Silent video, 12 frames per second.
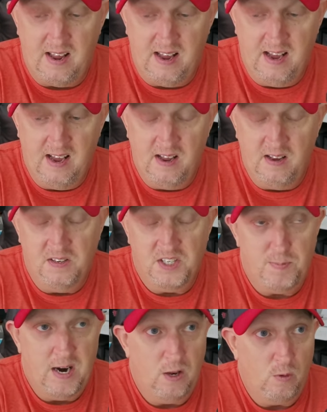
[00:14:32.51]
And
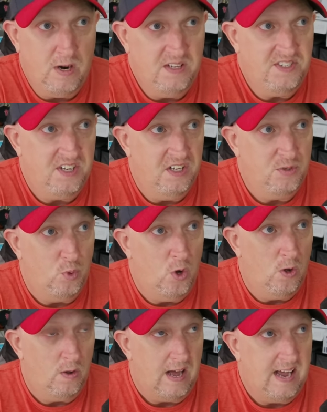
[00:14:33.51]
Smiler Ren says,
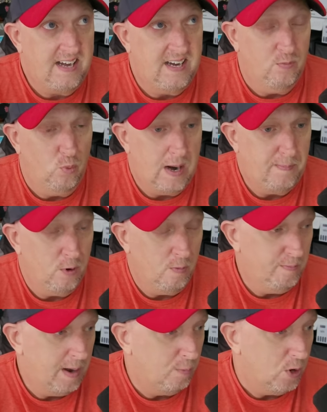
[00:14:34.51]
"Well, I can wipe her
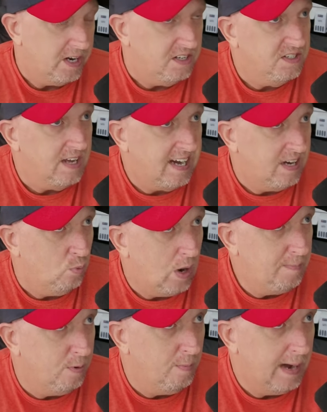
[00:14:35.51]
memories. I can wipe
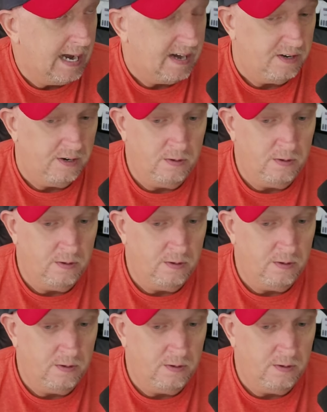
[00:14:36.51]
her mind."